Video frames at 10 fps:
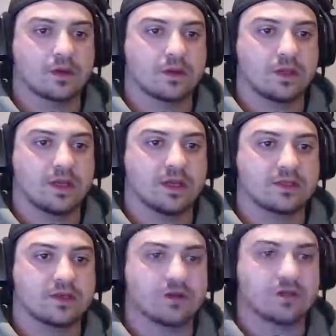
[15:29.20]
it
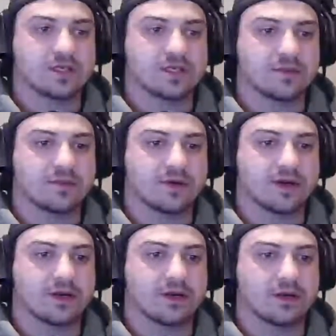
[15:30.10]
takes up 3.
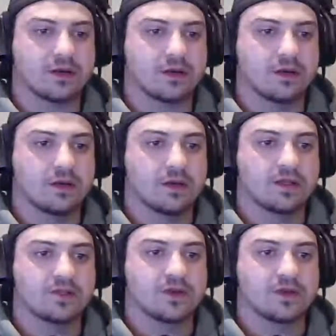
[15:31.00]

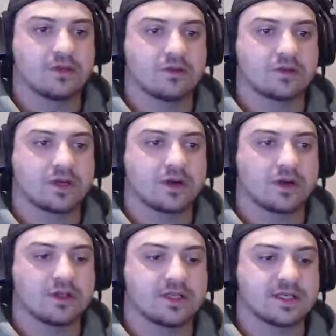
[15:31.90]
This one looks like it
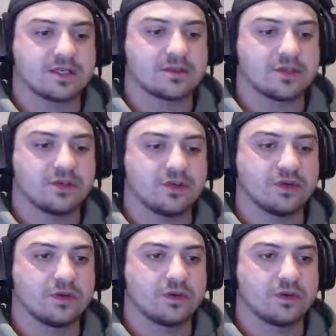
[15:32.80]
only takes up 2,